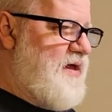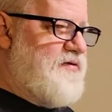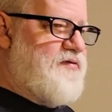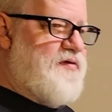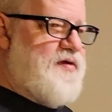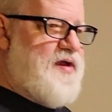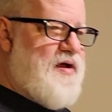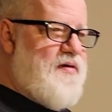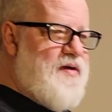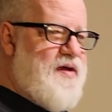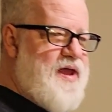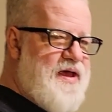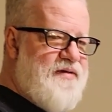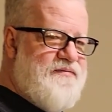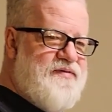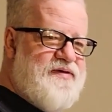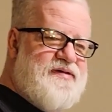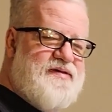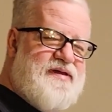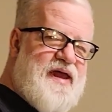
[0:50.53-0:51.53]
So now I
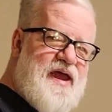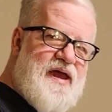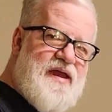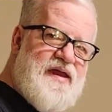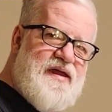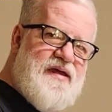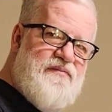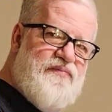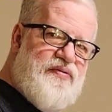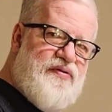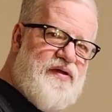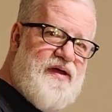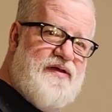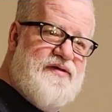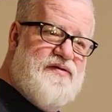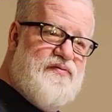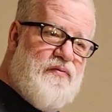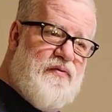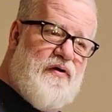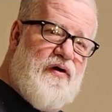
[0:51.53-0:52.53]
have a standing
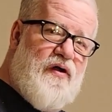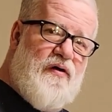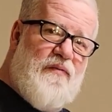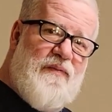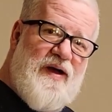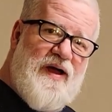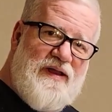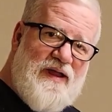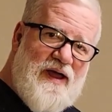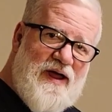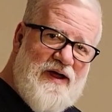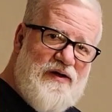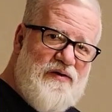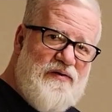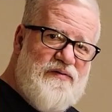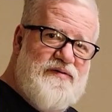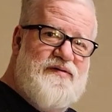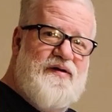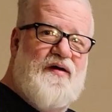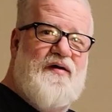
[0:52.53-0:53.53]
place where all my
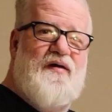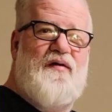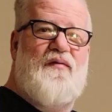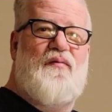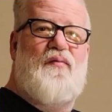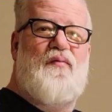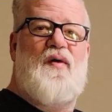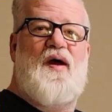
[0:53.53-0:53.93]
Legos are.